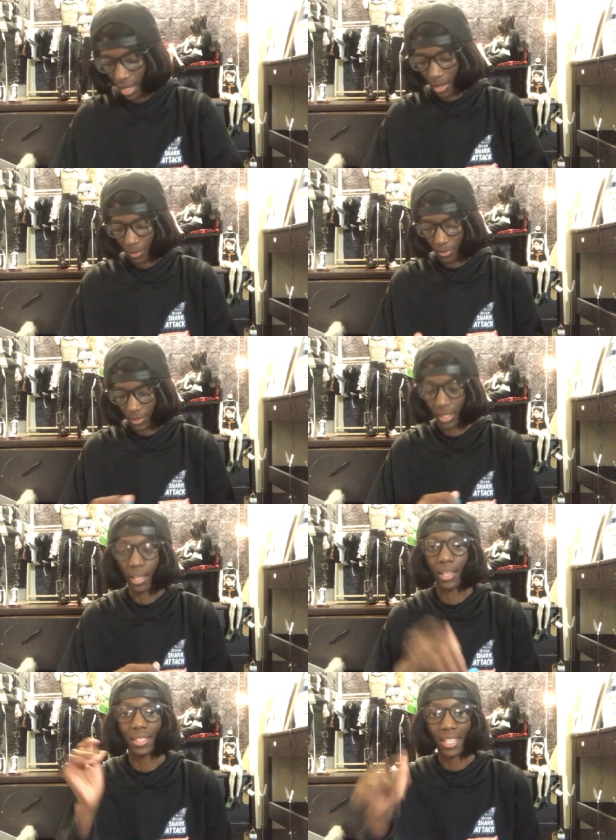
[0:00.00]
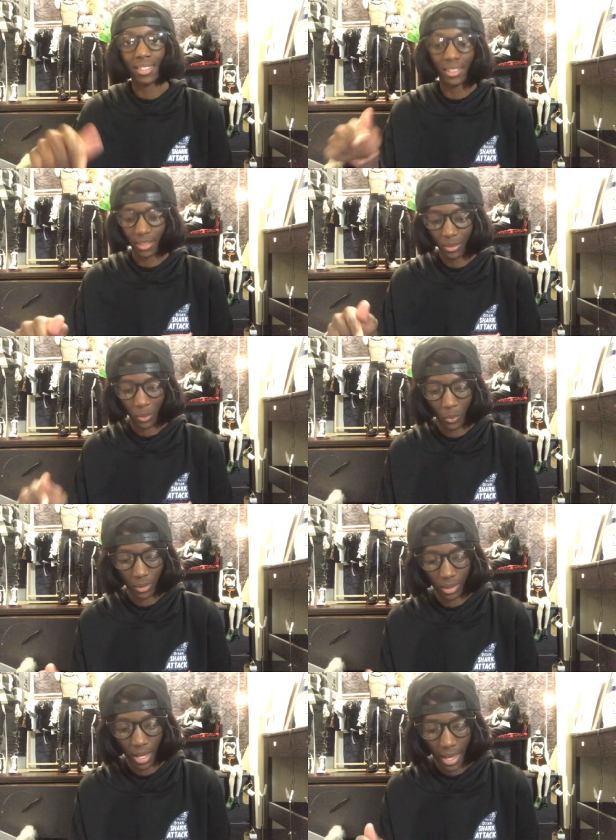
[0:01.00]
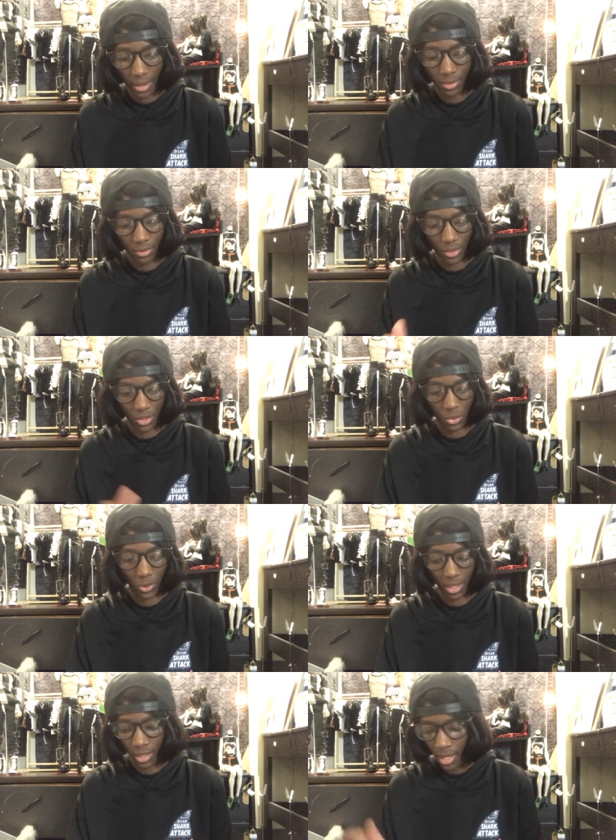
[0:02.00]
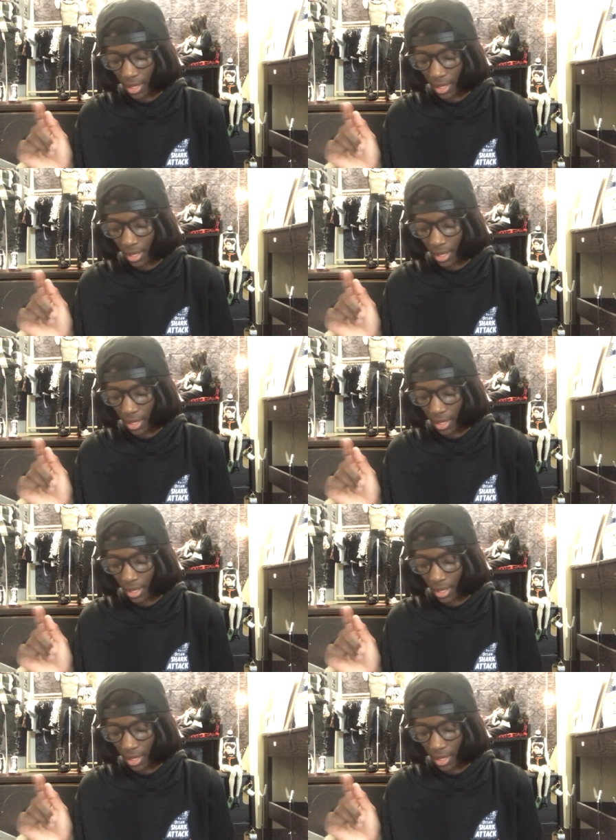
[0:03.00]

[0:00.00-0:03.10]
um, the intended head for this wig